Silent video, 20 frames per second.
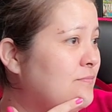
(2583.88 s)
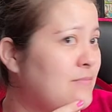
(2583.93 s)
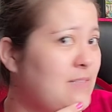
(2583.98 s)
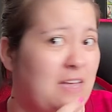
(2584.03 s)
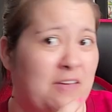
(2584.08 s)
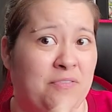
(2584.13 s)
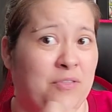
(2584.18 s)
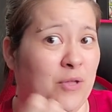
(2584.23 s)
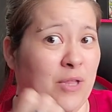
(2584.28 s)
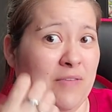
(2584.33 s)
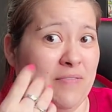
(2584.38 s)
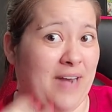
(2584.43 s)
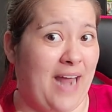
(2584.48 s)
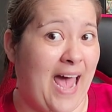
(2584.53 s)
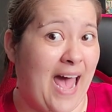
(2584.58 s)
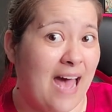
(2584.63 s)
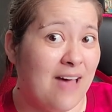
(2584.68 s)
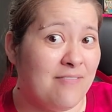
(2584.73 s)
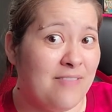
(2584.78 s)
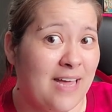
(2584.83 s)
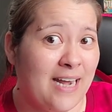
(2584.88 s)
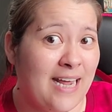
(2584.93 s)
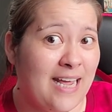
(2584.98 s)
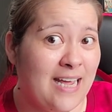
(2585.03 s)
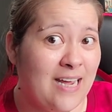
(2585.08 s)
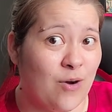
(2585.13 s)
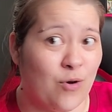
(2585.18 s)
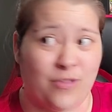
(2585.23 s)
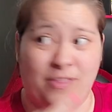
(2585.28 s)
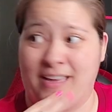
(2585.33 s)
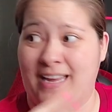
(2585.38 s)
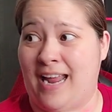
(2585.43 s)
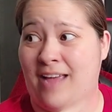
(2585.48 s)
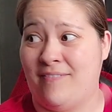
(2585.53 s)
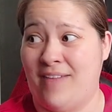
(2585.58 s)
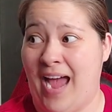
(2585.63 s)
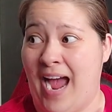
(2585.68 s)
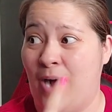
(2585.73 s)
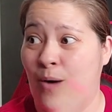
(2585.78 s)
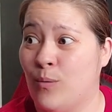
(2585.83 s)
if they'll even have any, or they're gonna have
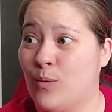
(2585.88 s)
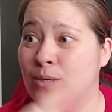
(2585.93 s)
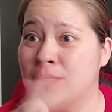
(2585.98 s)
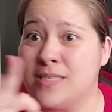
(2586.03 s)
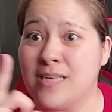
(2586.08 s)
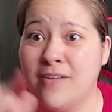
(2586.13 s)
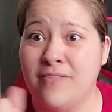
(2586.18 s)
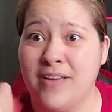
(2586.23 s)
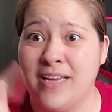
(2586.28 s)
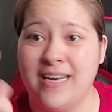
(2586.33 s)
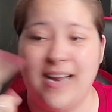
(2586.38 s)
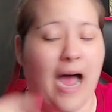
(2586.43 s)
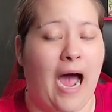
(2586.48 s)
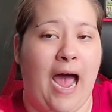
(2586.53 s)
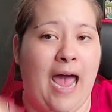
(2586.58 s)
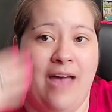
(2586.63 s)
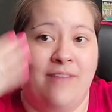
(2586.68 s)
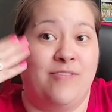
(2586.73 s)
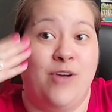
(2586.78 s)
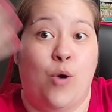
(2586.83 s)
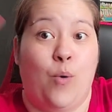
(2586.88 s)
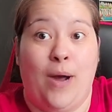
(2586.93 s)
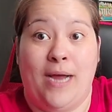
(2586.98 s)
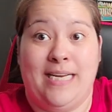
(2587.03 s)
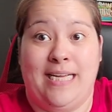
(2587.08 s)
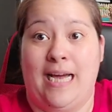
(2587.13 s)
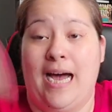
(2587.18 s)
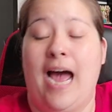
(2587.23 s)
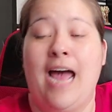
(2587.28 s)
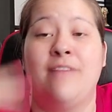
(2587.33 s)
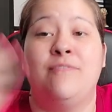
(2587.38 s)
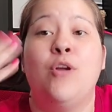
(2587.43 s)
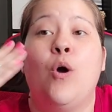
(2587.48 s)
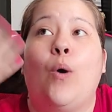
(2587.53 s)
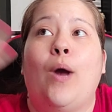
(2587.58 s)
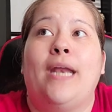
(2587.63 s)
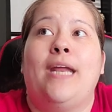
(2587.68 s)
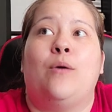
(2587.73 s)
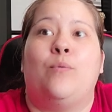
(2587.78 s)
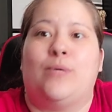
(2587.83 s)
hours of it, I have no idea. I have no
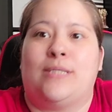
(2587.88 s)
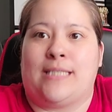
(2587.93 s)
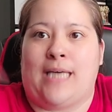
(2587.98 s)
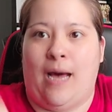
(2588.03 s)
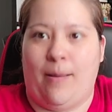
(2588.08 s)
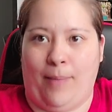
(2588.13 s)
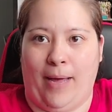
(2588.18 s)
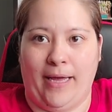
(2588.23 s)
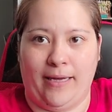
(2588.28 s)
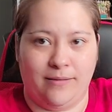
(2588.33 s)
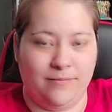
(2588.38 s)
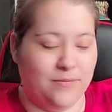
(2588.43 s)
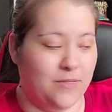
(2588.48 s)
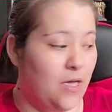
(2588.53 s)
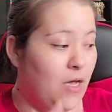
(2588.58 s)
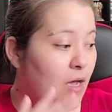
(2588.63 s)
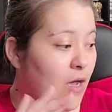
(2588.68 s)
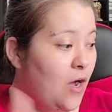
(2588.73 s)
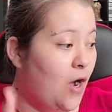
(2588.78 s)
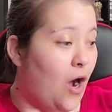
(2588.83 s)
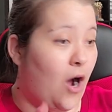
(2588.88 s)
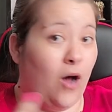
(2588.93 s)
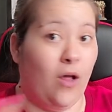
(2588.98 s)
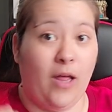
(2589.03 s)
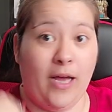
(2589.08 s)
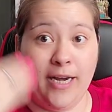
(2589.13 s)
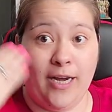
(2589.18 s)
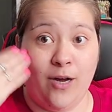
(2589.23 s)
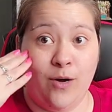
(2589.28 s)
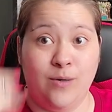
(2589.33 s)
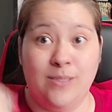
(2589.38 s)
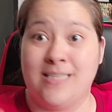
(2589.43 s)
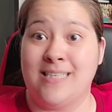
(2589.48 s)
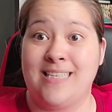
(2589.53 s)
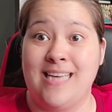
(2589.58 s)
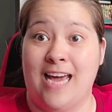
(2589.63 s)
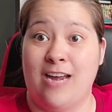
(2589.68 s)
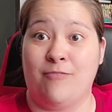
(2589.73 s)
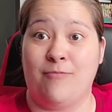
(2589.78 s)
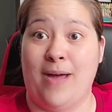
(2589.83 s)
idea what's coming. All I know is it's
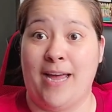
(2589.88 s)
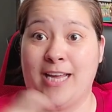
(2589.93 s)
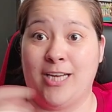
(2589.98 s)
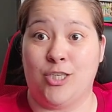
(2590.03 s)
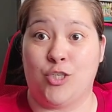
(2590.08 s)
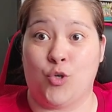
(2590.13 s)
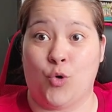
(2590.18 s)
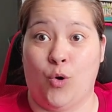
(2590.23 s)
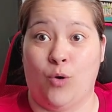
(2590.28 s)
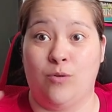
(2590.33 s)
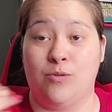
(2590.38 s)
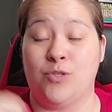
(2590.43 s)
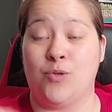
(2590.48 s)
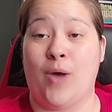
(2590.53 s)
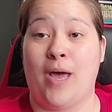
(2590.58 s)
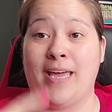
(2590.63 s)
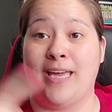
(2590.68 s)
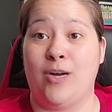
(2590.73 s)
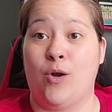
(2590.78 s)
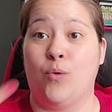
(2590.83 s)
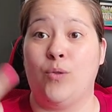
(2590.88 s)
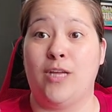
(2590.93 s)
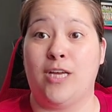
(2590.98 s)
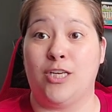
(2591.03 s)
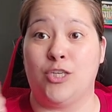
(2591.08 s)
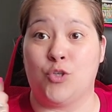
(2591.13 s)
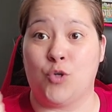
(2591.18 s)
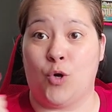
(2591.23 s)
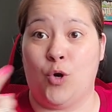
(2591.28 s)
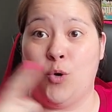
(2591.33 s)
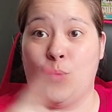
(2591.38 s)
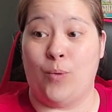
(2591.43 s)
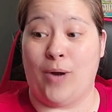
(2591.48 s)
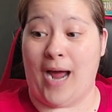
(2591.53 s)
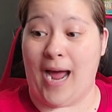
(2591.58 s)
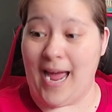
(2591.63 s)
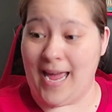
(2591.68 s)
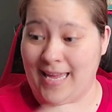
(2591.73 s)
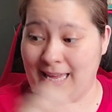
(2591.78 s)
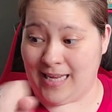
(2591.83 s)
out of my control, so I can only control what
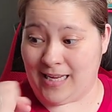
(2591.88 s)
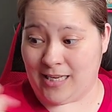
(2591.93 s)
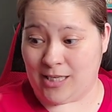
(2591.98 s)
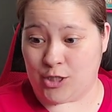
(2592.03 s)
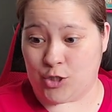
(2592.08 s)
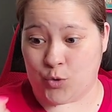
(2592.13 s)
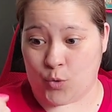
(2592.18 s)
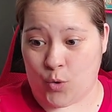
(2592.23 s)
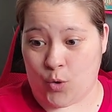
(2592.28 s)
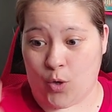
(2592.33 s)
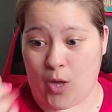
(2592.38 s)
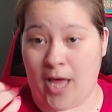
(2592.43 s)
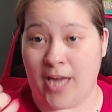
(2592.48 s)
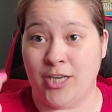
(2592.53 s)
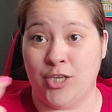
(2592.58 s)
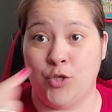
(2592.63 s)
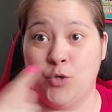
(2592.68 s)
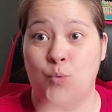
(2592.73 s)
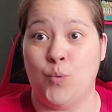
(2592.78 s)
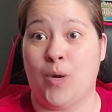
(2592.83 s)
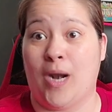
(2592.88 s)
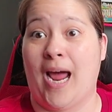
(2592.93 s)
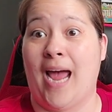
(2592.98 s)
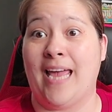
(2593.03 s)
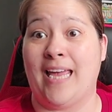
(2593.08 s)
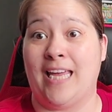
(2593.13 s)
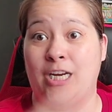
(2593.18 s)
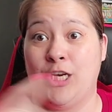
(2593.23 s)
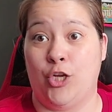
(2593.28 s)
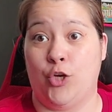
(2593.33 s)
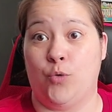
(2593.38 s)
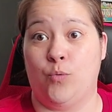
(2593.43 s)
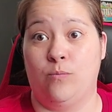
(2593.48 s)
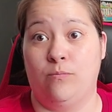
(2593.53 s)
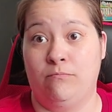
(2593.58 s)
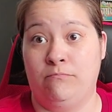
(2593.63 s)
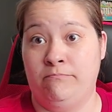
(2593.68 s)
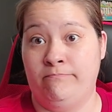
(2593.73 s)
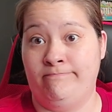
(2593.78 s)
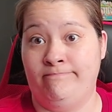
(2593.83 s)
I can control and do what I can do.
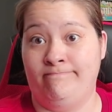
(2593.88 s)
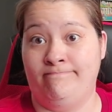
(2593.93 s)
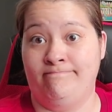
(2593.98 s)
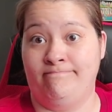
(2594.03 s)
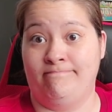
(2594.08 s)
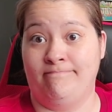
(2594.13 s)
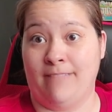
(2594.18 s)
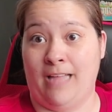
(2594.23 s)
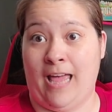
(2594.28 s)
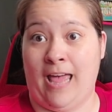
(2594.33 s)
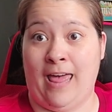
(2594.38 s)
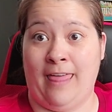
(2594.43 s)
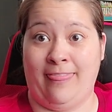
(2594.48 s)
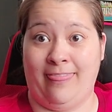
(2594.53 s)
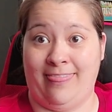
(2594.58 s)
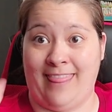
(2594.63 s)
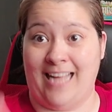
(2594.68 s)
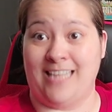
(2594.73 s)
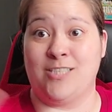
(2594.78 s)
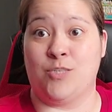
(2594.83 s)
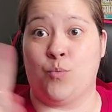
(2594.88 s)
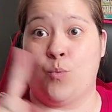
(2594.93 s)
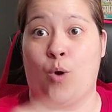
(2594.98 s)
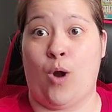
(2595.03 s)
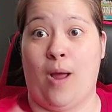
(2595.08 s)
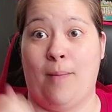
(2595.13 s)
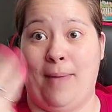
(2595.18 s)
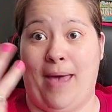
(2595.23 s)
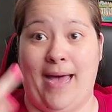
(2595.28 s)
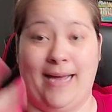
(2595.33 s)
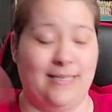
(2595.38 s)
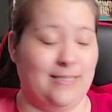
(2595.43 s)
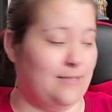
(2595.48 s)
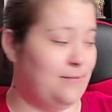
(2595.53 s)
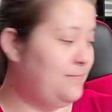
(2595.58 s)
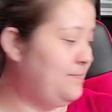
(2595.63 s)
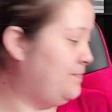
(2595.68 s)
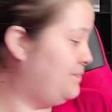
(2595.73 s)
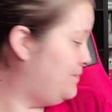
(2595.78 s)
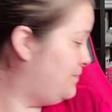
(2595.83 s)
And that's where I'm at.
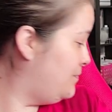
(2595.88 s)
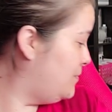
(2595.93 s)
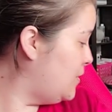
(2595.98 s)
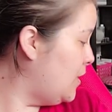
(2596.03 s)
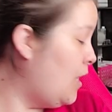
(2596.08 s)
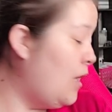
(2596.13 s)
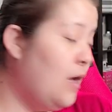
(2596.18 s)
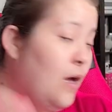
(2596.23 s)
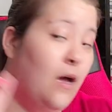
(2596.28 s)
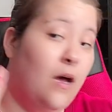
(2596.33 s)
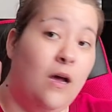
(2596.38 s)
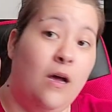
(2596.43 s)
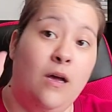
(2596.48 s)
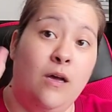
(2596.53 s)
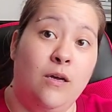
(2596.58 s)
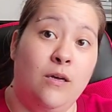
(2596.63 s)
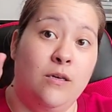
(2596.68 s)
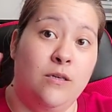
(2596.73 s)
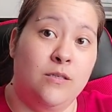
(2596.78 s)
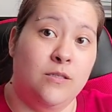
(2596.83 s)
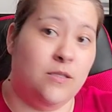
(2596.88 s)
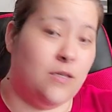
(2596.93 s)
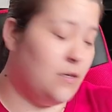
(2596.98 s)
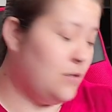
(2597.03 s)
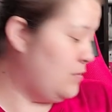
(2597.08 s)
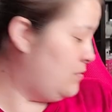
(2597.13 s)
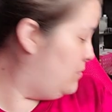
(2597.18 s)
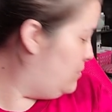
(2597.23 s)
So